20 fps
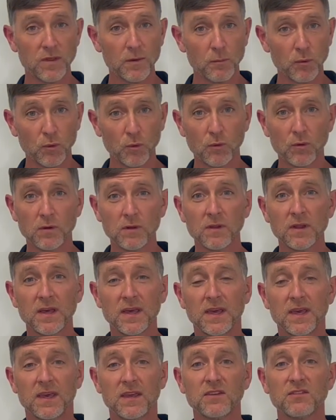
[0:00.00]
a pool
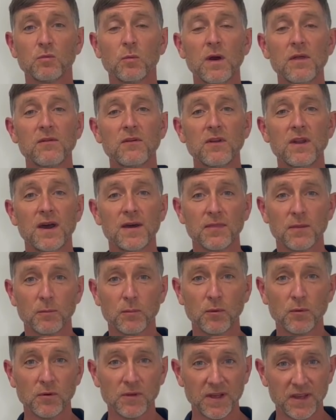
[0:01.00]
is whether or not the
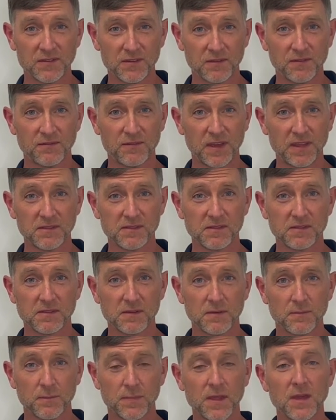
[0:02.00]
pool has a fence.
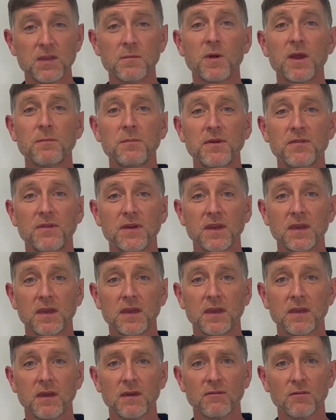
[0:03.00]
Now you might be
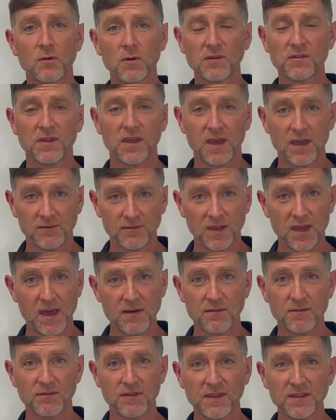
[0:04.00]
thinking, of course I have to
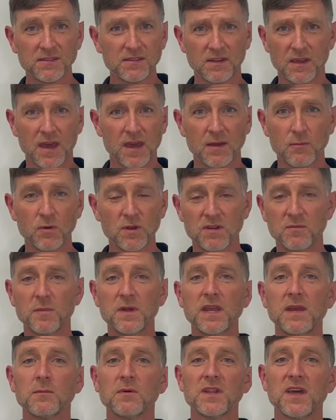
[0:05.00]
have a fence. I wouldn't have been
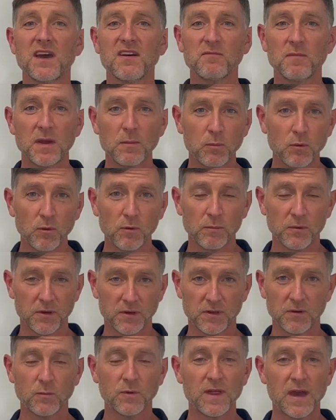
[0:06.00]
able to have my pool put
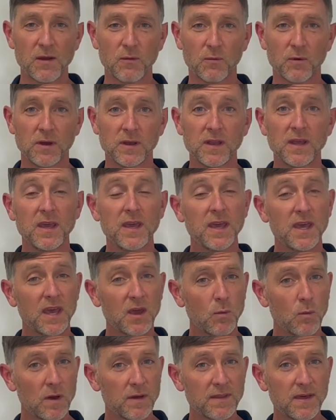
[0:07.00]
in without one.
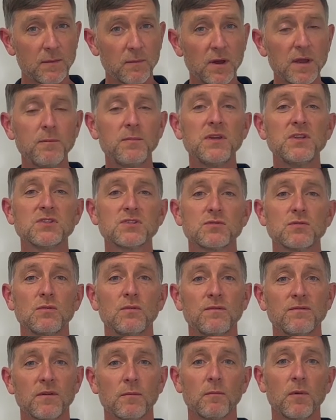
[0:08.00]
And while that might be
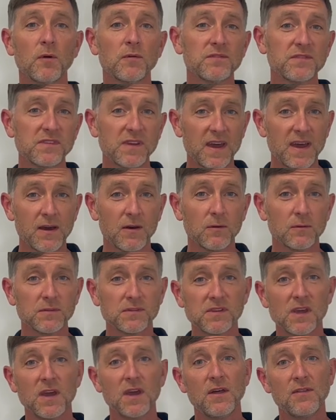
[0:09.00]
true for most
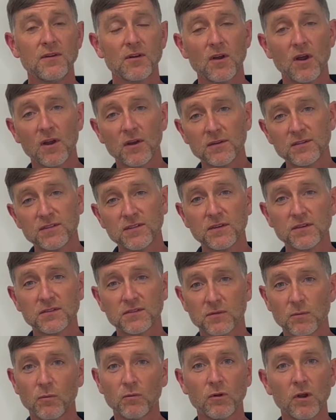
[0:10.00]
towns, there are still
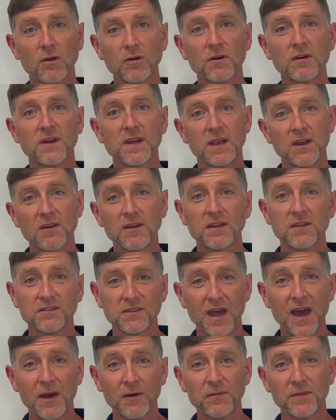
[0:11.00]
some rural areas
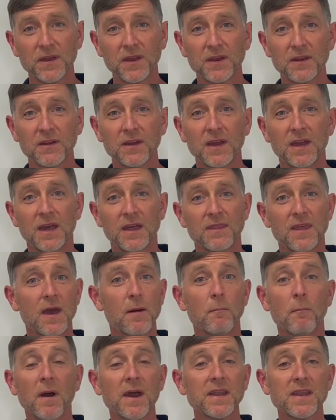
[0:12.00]
out there
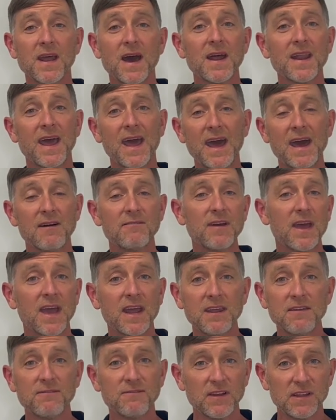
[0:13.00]
that might not have
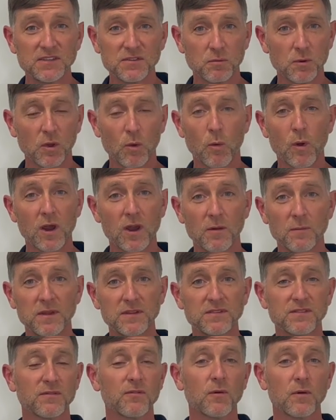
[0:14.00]
any fence
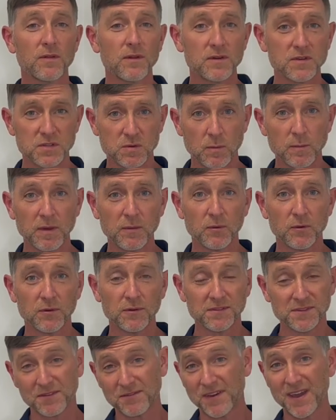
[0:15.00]
requirements for their swimming
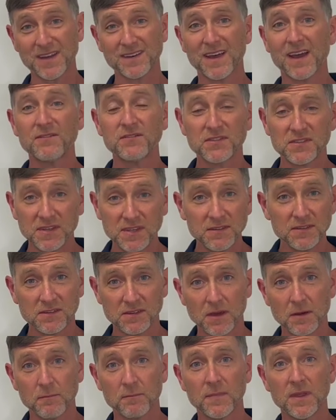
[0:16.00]
pools. In fact, I've seen
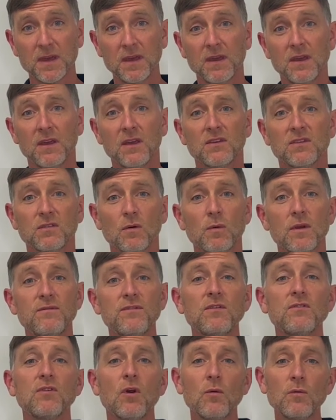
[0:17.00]
some. So if
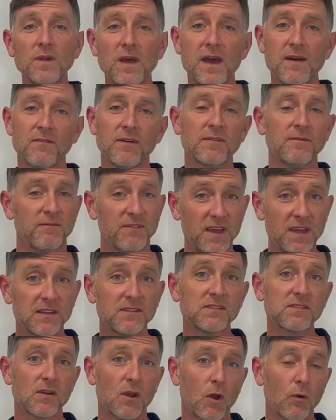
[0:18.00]
you don't have a
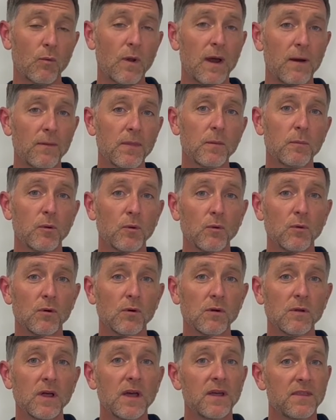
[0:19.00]
fence around the
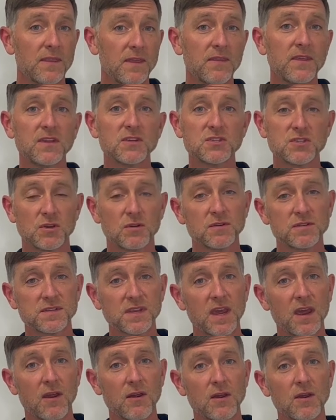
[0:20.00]
pool, then the insurance
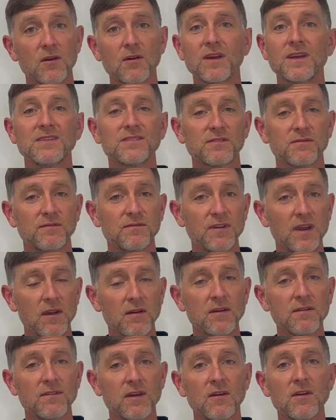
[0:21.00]
carrier is
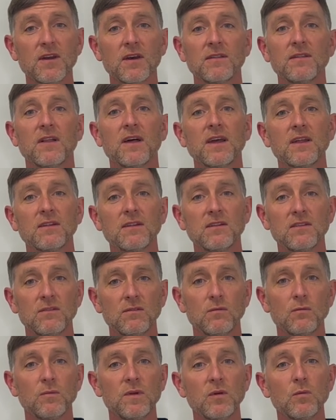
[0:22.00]
very, very unlikely
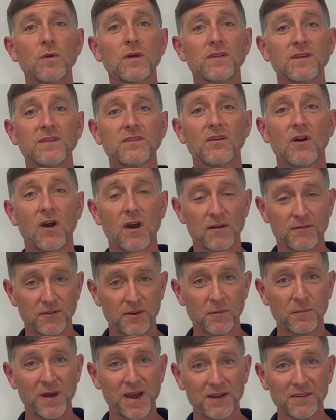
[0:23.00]
to be willing to offer
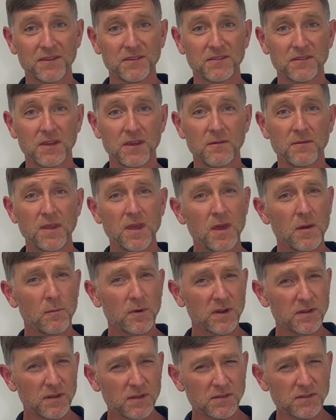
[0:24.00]
a policy.
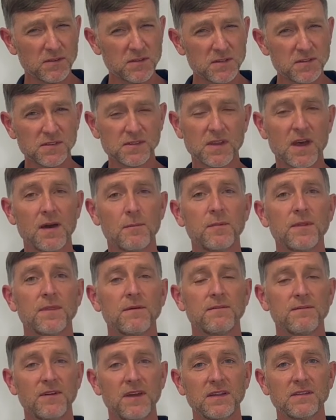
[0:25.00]
But it doesn't just stop at the
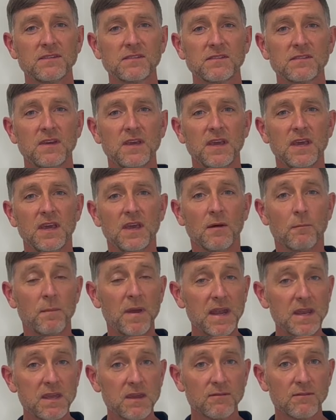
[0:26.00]
fence.
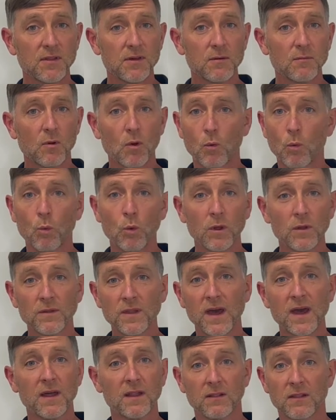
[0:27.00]
Many of them will
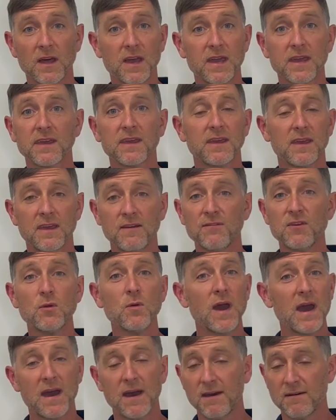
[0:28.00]
not like if you
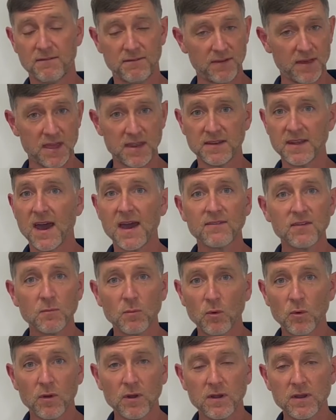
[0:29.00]
have a diving
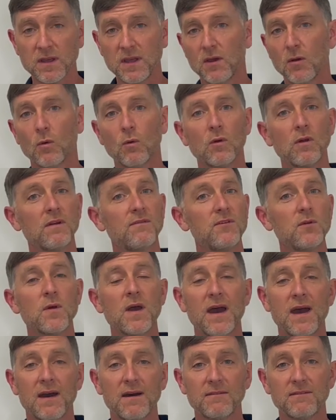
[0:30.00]
board or if you
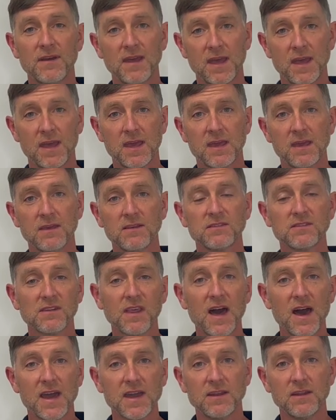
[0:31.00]
have a
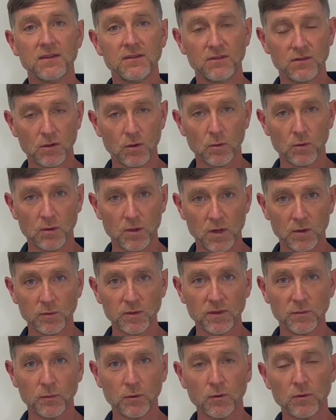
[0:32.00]
slide to go along with
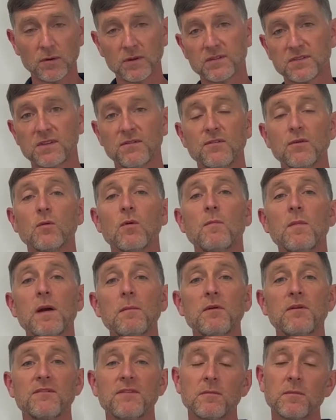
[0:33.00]
the pool. Because if you
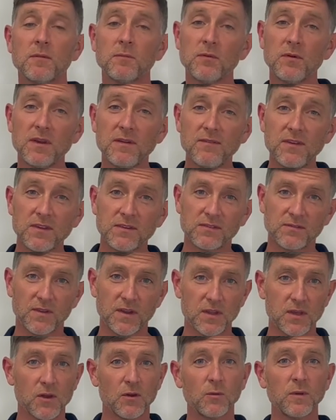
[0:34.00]
remember from a previous
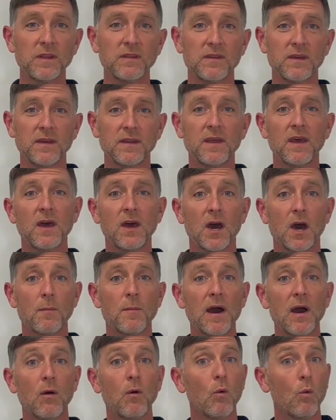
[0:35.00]
video we did
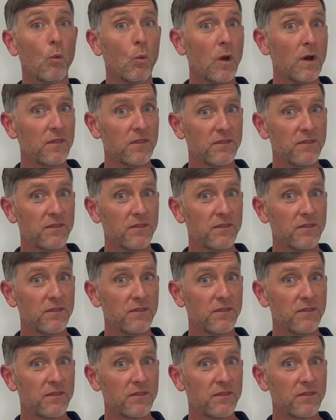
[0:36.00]
about what